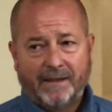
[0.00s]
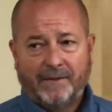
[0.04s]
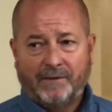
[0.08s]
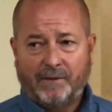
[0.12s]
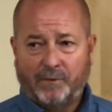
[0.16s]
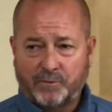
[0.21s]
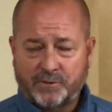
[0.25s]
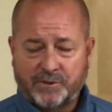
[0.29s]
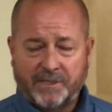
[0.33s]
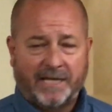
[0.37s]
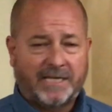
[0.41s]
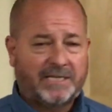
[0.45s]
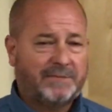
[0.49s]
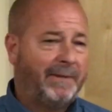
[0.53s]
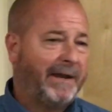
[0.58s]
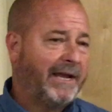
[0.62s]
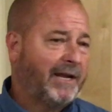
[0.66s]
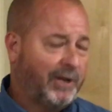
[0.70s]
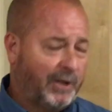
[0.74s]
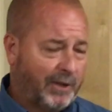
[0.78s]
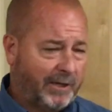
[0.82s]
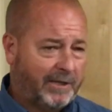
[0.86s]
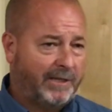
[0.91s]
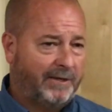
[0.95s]
Those things may
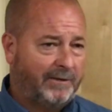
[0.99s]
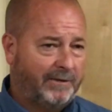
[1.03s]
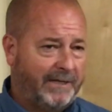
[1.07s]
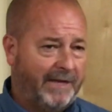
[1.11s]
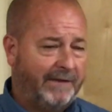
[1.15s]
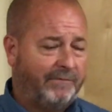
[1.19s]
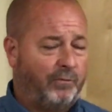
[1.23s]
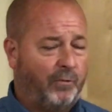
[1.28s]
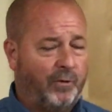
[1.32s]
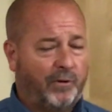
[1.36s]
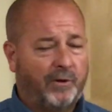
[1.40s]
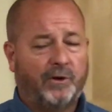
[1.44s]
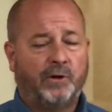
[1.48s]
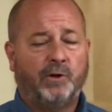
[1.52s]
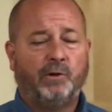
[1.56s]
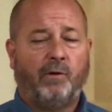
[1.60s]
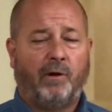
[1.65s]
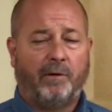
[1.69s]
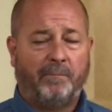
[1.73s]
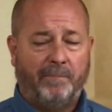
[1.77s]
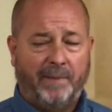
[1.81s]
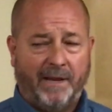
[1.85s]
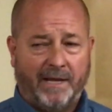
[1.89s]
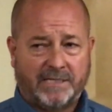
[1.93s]
look a little different. We're going to do
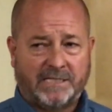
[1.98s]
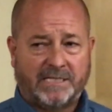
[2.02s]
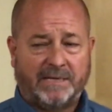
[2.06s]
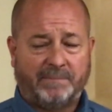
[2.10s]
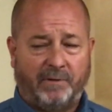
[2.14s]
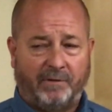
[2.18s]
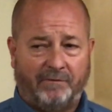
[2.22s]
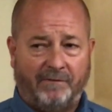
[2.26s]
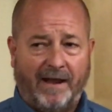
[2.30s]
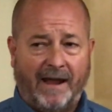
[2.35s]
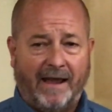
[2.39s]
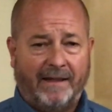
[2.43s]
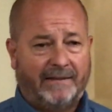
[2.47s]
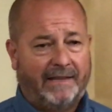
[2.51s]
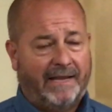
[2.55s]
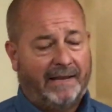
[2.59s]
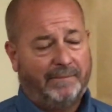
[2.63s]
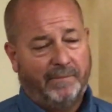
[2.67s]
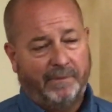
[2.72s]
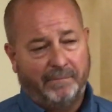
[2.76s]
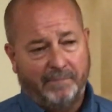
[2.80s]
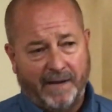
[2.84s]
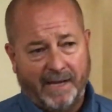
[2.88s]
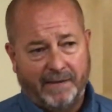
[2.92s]
our best to provide
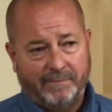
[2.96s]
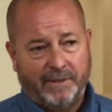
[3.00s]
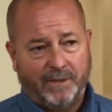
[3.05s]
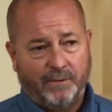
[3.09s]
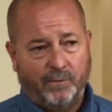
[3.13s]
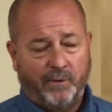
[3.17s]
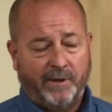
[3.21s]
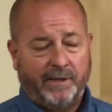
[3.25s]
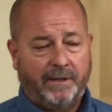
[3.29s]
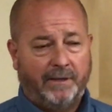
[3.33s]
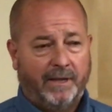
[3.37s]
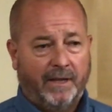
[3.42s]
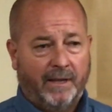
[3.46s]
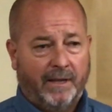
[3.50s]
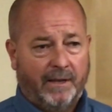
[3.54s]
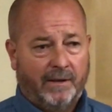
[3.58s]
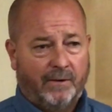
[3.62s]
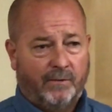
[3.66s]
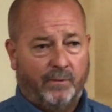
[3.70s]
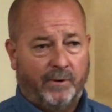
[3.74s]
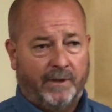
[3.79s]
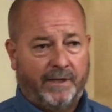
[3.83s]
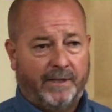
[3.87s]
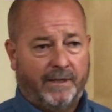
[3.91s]
that, but maybe we
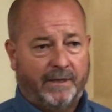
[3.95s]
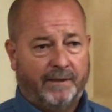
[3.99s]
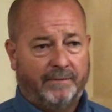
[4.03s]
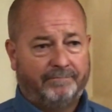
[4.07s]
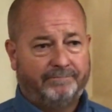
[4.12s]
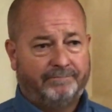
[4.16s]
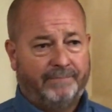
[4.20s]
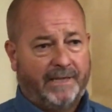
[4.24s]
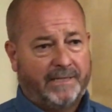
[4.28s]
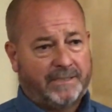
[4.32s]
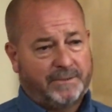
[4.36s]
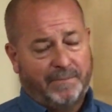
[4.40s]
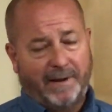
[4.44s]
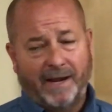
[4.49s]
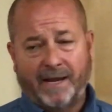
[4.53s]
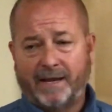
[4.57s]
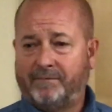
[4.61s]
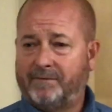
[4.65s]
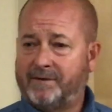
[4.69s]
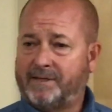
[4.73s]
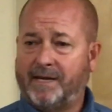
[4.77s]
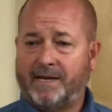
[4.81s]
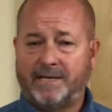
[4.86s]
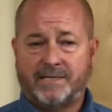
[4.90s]
it's by
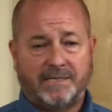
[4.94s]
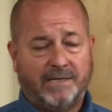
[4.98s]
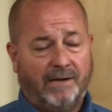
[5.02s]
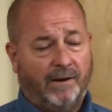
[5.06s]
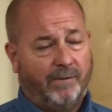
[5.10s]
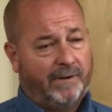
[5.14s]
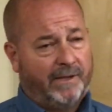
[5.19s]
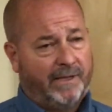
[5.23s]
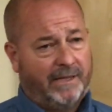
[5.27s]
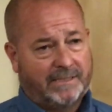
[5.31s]
invitation only.